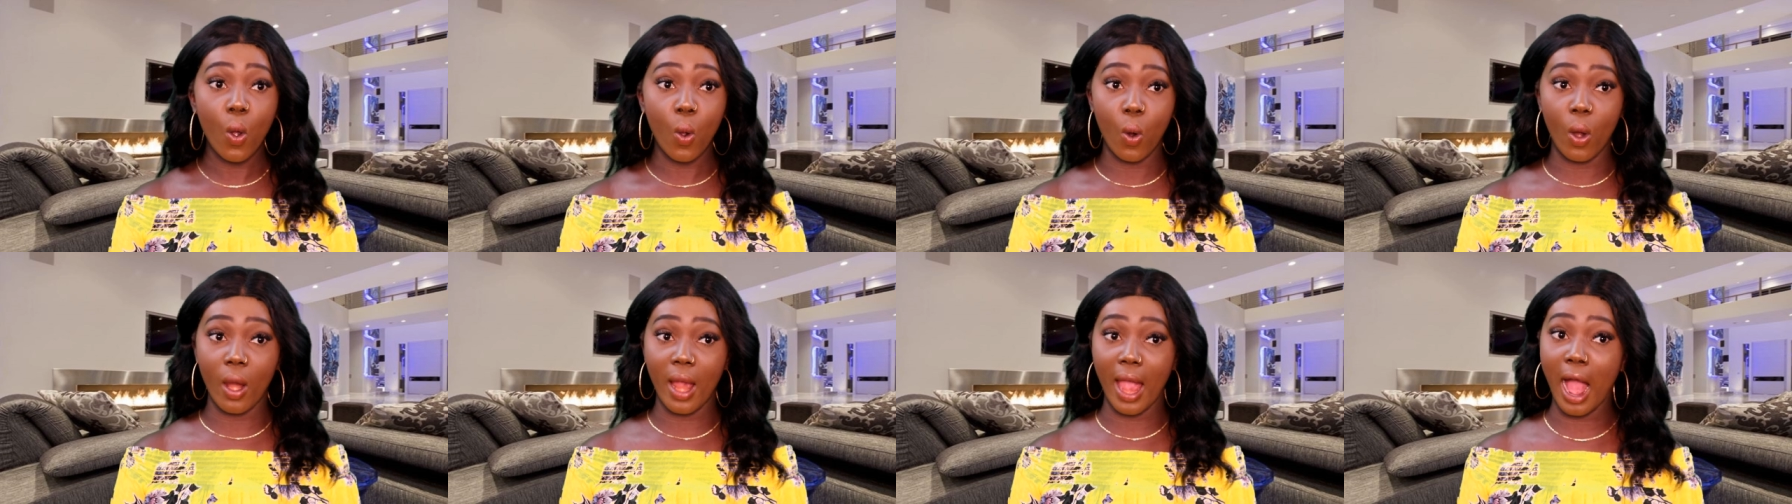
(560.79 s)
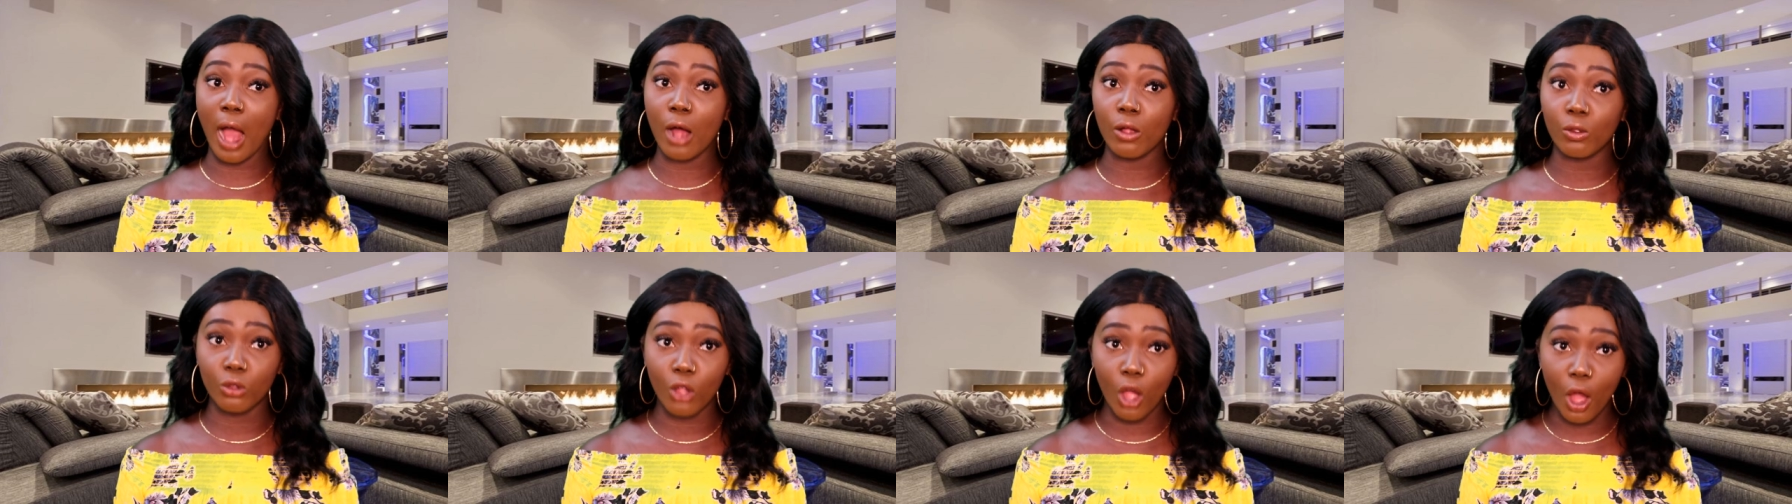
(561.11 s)
or
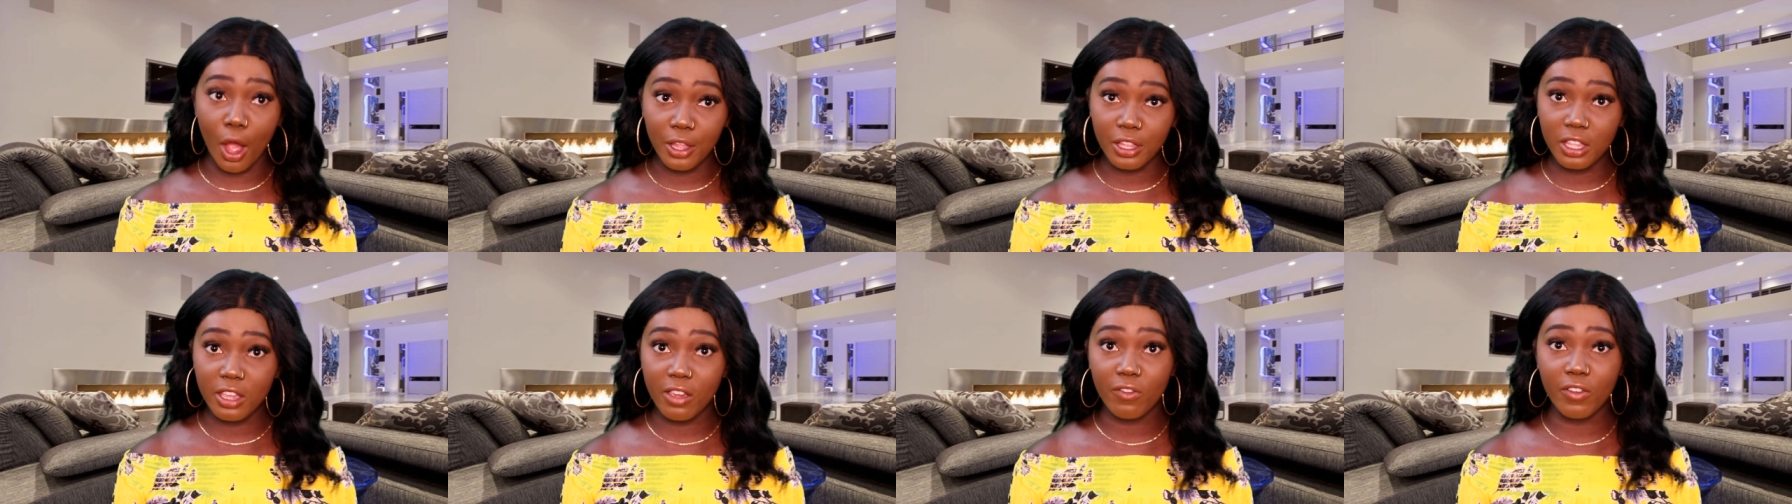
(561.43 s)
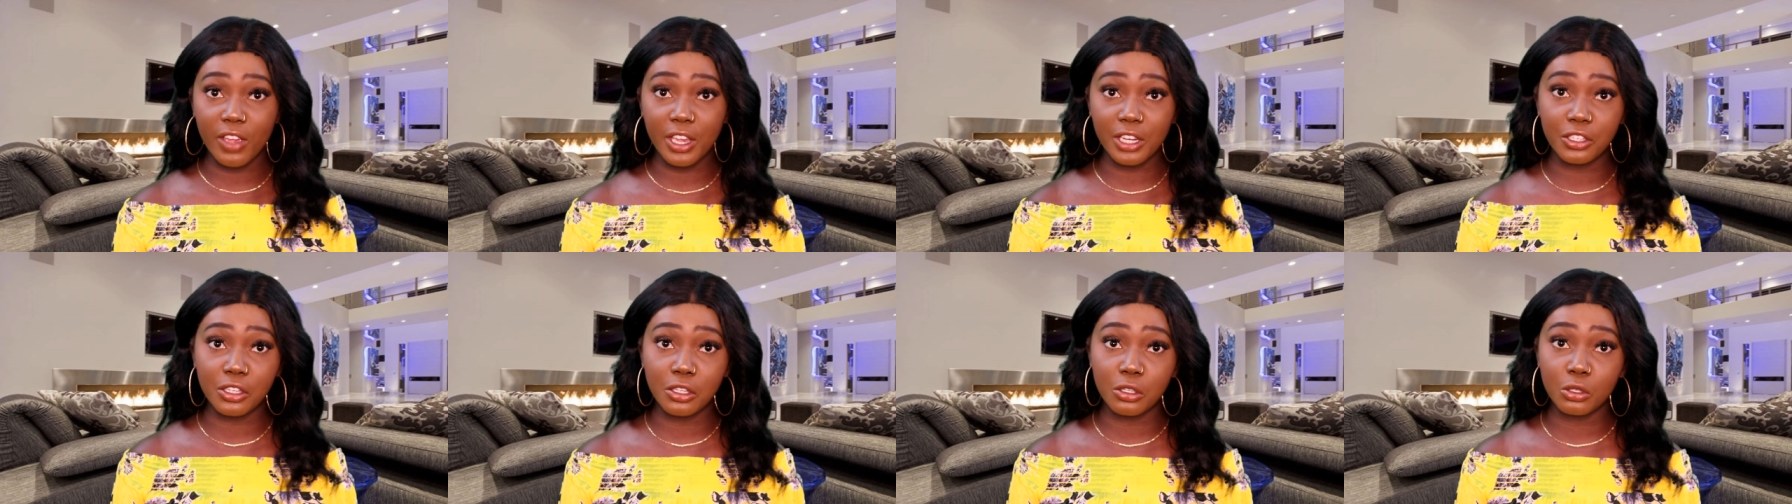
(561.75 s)
how long the
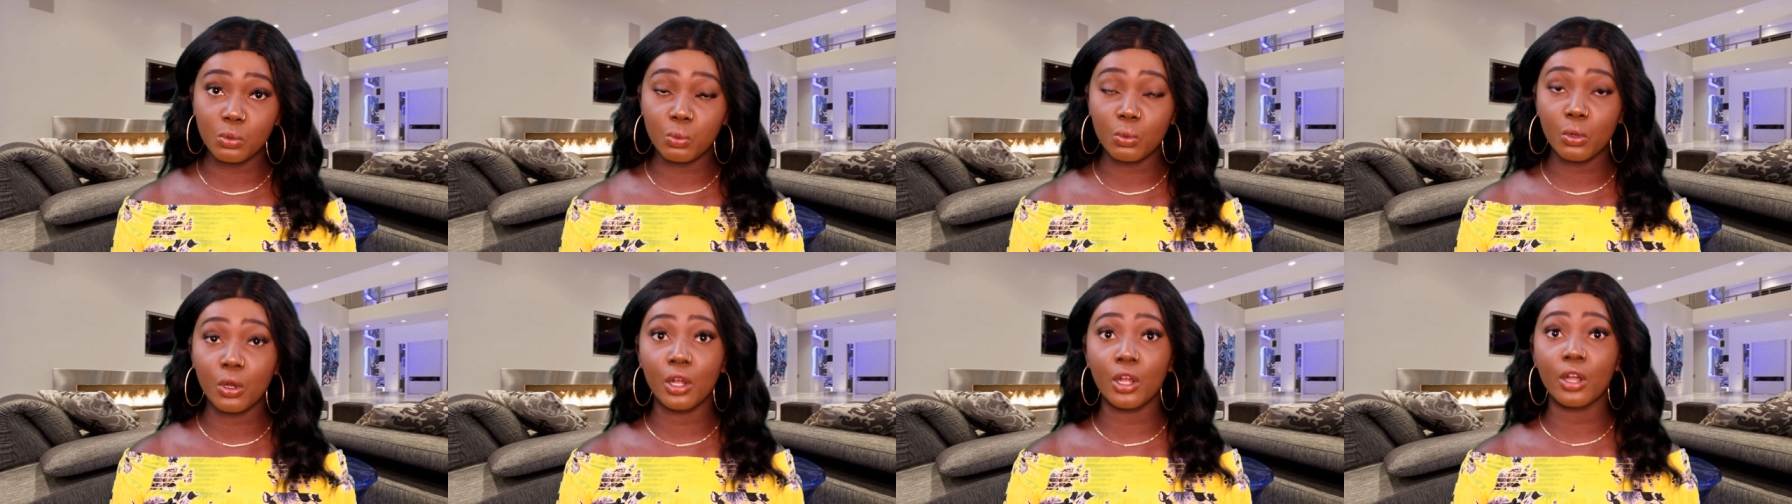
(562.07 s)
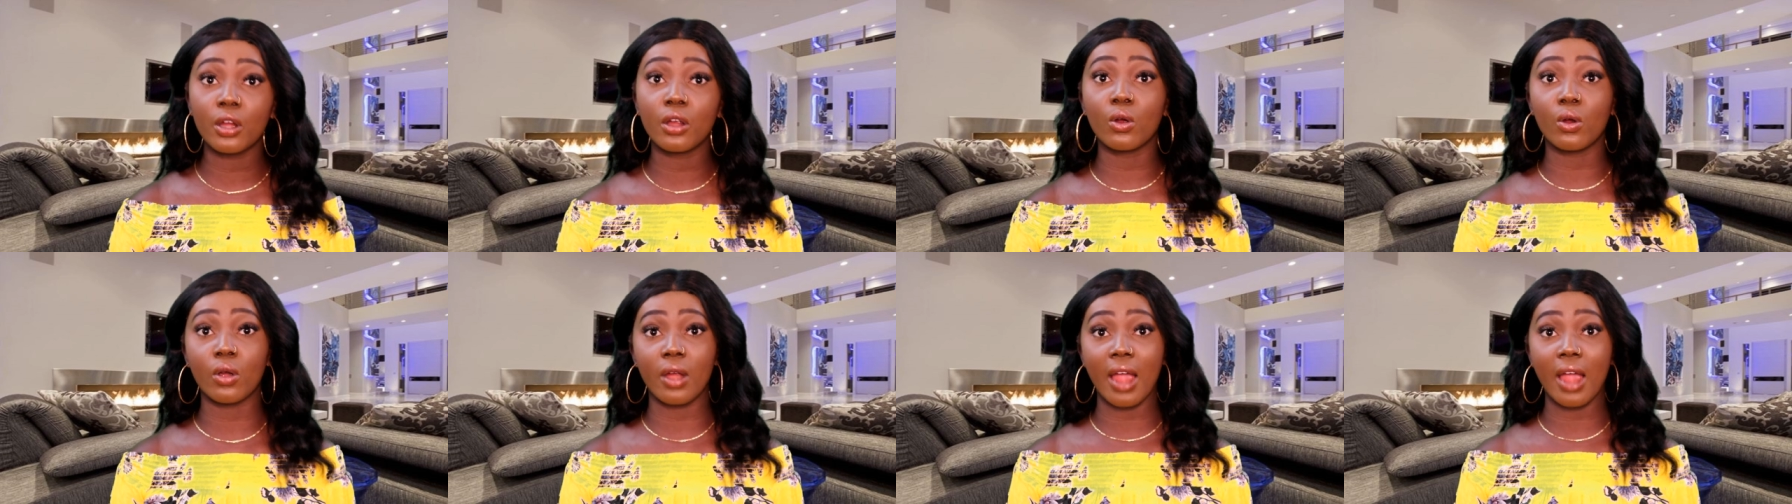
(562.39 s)
evictions were,